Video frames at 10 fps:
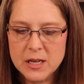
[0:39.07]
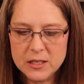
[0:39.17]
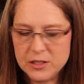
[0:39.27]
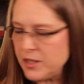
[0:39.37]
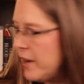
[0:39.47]

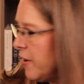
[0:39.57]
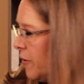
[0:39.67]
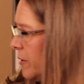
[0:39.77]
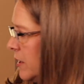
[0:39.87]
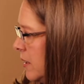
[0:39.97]

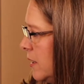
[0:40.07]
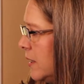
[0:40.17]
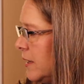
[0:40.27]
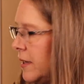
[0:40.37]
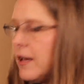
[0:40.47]
So
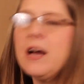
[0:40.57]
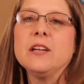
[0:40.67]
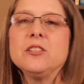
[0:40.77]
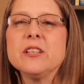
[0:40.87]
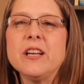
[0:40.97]
I
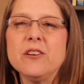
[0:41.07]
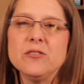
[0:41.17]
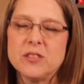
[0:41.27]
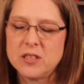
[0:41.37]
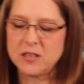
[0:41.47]
took
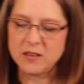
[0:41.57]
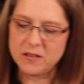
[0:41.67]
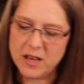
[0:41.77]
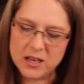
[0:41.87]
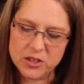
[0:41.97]
notes
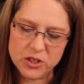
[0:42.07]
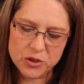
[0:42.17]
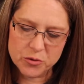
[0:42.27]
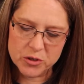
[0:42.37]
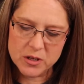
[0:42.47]
as
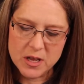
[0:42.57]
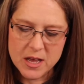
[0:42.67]
usual.